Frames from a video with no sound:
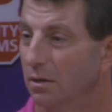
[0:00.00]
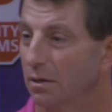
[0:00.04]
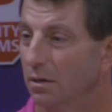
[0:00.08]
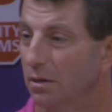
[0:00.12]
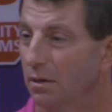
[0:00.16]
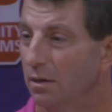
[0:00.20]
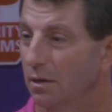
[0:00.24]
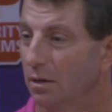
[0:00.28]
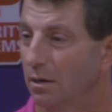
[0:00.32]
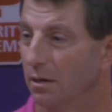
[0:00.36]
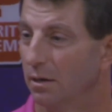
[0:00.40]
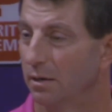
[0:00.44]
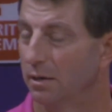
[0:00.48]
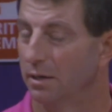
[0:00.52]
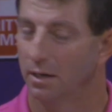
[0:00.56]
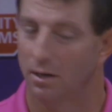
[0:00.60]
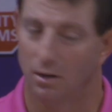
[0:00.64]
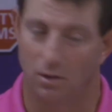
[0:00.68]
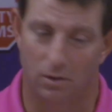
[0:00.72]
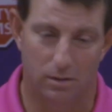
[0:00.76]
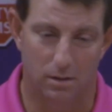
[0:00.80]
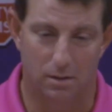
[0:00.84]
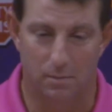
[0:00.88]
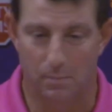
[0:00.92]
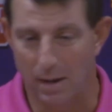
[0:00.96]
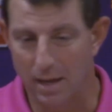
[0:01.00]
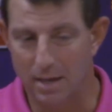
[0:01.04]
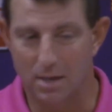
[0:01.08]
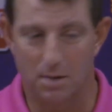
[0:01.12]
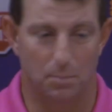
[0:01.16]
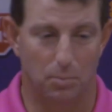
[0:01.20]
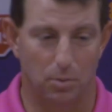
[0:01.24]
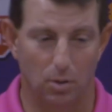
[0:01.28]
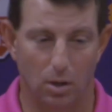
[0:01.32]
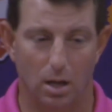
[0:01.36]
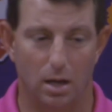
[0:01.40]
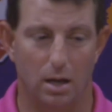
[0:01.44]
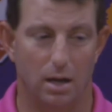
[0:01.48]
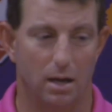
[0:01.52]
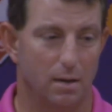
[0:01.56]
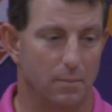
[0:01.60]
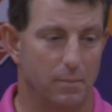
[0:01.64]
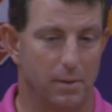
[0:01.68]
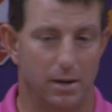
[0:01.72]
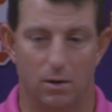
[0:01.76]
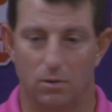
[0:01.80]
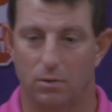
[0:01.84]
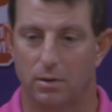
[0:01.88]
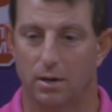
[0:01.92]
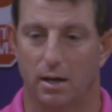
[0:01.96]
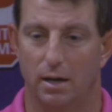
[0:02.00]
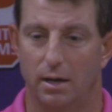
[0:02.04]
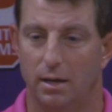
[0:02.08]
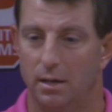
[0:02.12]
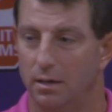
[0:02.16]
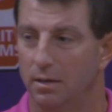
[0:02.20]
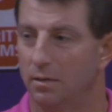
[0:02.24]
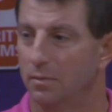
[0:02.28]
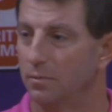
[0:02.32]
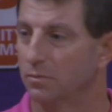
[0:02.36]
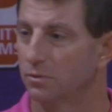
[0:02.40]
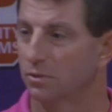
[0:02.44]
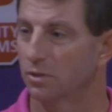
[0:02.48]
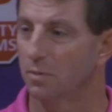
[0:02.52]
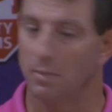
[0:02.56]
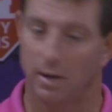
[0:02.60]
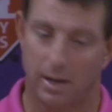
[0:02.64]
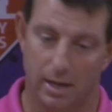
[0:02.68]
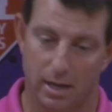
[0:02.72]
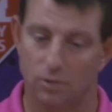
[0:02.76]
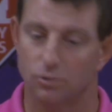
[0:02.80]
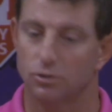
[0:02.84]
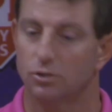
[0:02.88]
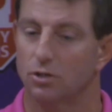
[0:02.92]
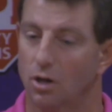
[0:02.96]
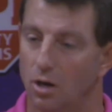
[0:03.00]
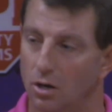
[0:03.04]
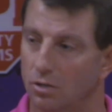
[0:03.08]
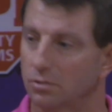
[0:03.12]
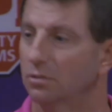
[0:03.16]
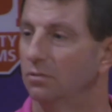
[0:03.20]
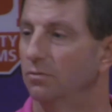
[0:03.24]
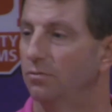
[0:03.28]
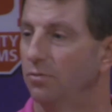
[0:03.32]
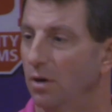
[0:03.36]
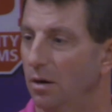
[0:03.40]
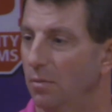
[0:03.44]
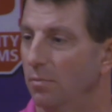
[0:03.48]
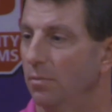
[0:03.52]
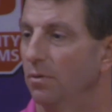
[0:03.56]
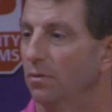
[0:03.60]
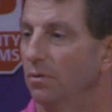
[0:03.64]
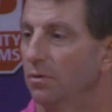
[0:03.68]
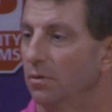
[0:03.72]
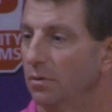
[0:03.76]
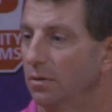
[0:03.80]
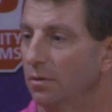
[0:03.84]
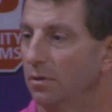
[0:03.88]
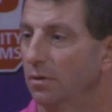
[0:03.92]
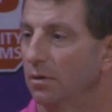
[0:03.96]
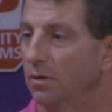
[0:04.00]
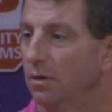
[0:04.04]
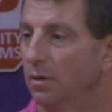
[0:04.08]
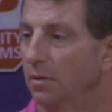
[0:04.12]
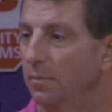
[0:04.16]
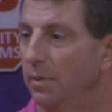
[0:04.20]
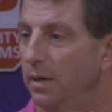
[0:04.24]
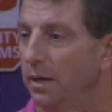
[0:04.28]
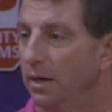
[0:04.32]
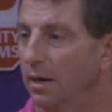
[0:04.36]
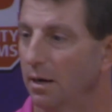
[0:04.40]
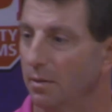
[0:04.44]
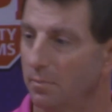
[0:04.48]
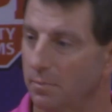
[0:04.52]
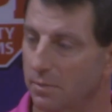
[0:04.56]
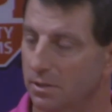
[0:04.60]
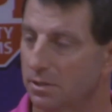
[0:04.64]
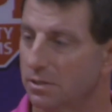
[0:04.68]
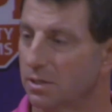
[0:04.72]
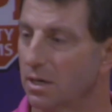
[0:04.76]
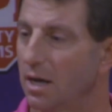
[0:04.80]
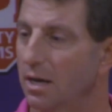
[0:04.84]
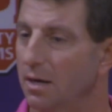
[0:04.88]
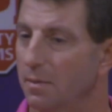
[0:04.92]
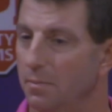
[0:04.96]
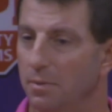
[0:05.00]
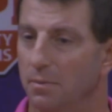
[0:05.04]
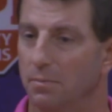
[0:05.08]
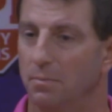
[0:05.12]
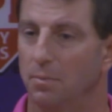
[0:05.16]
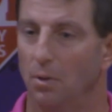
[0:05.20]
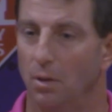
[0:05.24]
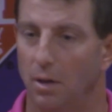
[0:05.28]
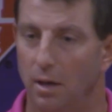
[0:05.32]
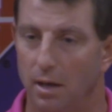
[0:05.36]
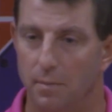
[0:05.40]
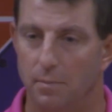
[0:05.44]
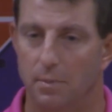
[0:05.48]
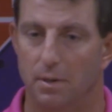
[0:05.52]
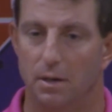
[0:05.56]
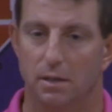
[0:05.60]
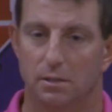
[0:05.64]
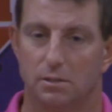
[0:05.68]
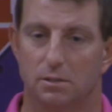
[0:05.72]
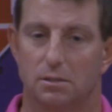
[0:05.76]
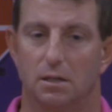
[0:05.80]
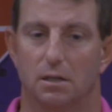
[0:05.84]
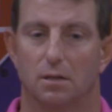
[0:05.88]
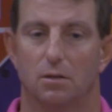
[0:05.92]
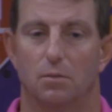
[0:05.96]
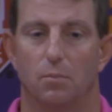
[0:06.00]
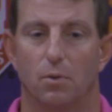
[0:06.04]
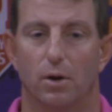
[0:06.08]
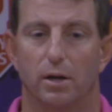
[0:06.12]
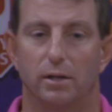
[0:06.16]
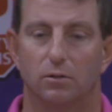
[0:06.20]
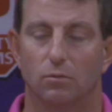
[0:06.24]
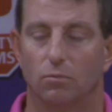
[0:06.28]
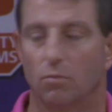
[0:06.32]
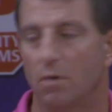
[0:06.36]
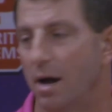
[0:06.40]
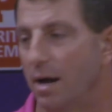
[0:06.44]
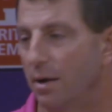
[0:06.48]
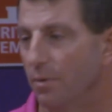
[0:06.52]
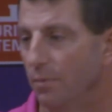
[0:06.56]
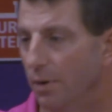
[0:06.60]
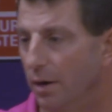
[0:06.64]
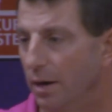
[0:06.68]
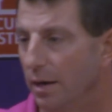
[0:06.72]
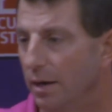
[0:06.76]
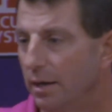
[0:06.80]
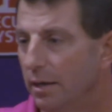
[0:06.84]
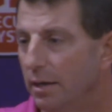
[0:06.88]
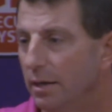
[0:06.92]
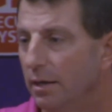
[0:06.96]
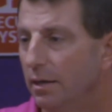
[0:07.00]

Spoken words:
You know, and you make a play, I mean, okay, you know, somebody else caused the fumble. I mean, I'm excited to play, but let's celebrate the right way.